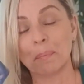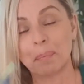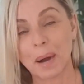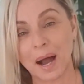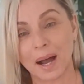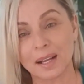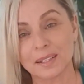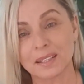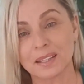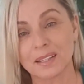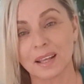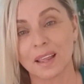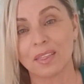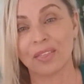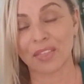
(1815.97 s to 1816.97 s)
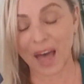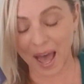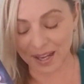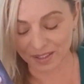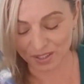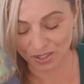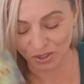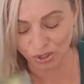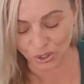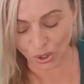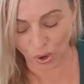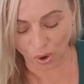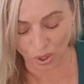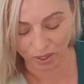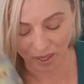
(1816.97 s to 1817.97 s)
But that's
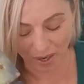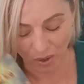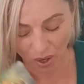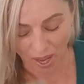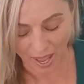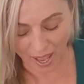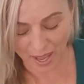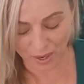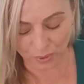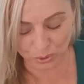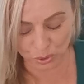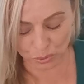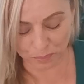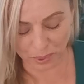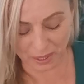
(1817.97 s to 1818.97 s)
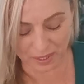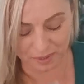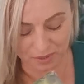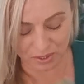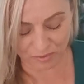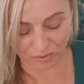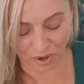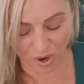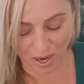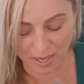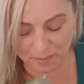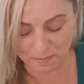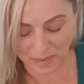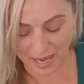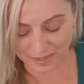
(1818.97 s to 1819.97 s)
not how you be a
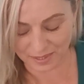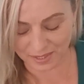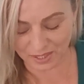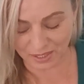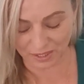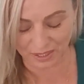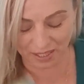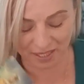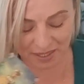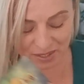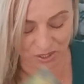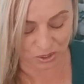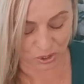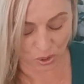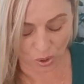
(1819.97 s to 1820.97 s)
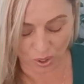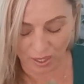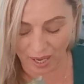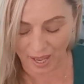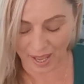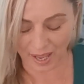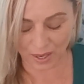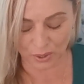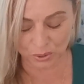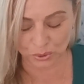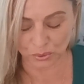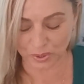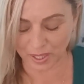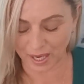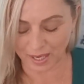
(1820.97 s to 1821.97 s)
divine masculine. It's not how
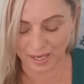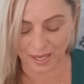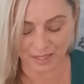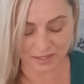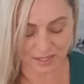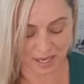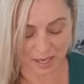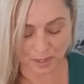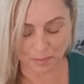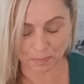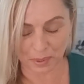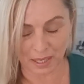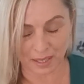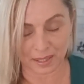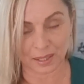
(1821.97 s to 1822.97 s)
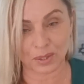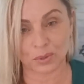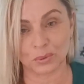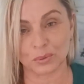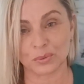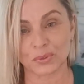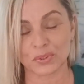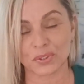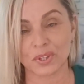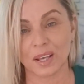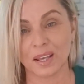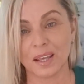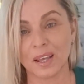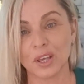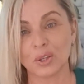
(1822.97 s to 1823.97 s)
you get a Ten of Pentacles.
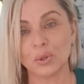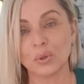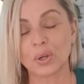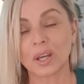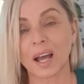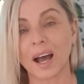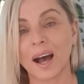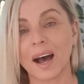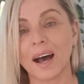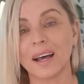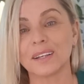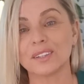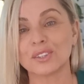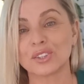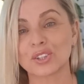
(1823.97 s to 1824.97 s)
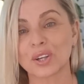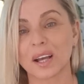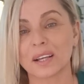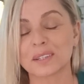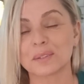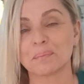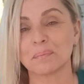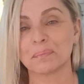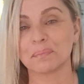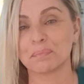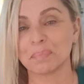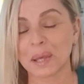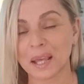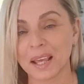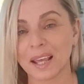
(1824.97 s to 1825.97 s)
You can't just
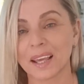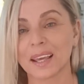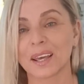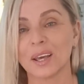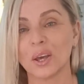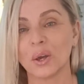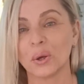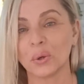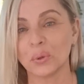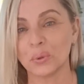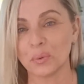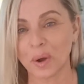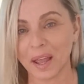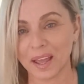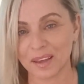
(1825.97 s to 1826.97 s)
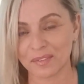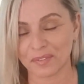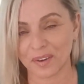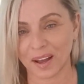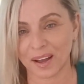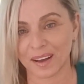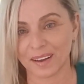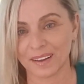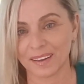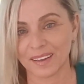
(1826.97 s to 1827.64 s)
pick whoever.